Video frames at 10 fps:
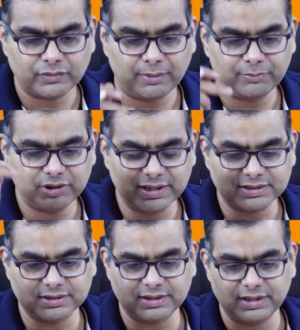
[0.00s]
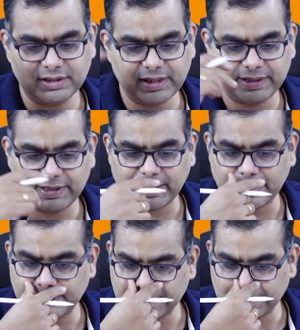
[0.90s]
Compute the excess return and
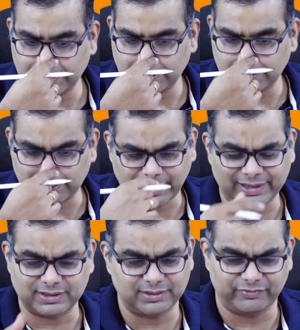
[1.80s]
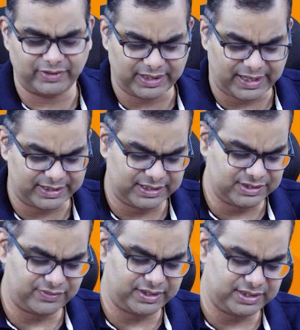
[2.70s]
rank them. Where ranking
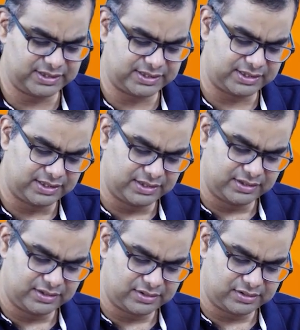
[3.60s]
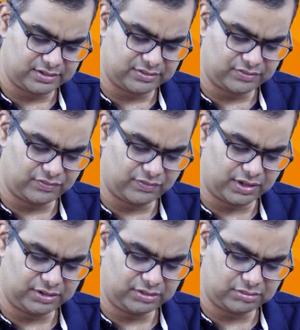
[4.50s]
is very easy.
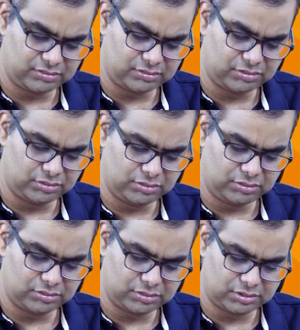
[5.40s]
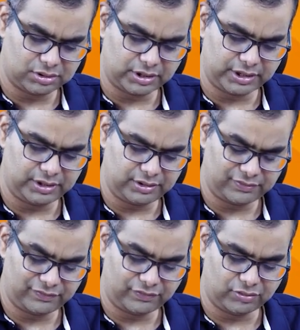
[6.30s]
1, 2, 3,
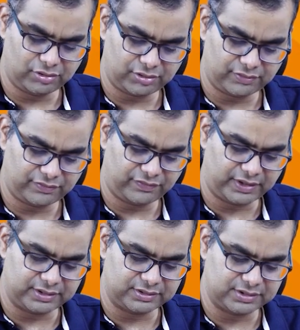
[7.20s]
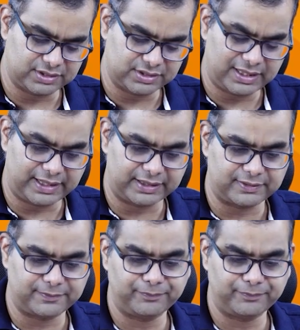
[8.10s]
4, 5. This is the rank.